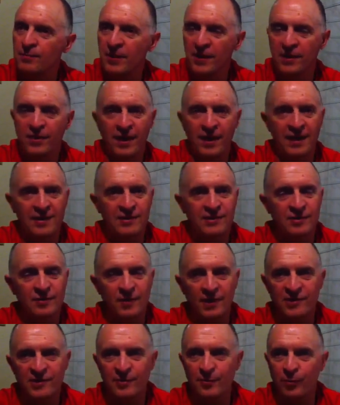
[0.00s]
Big thanks to
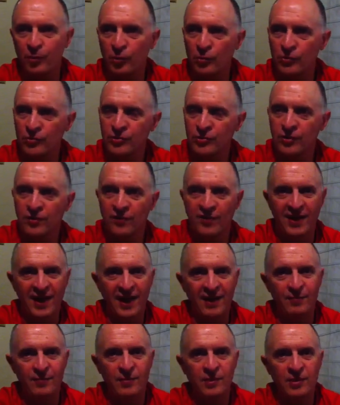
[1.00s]
my support crew for
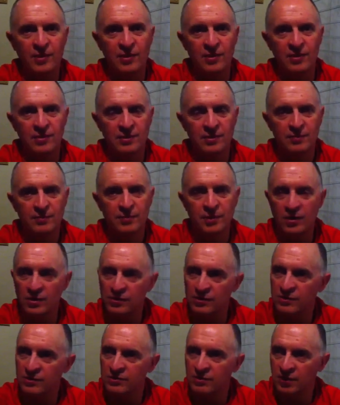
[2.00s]
getting me here
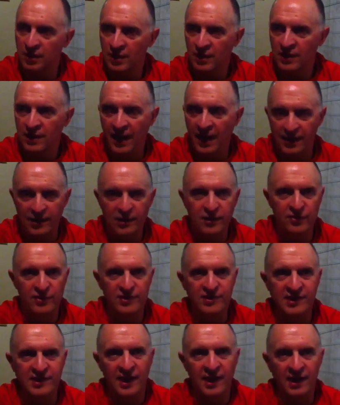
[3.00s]
because getting to the
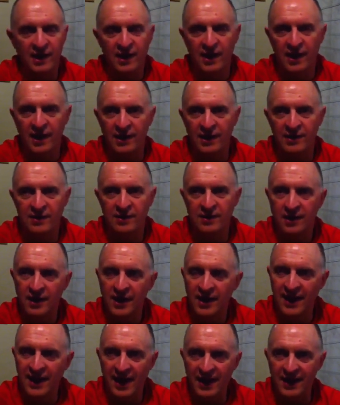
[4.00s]
start line
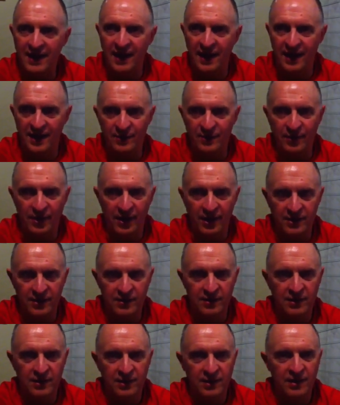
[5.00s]
in any Ironman
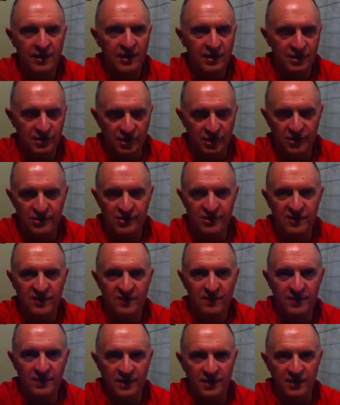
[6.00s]
is an
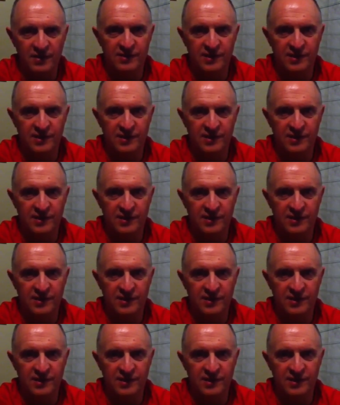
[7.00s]
achievement in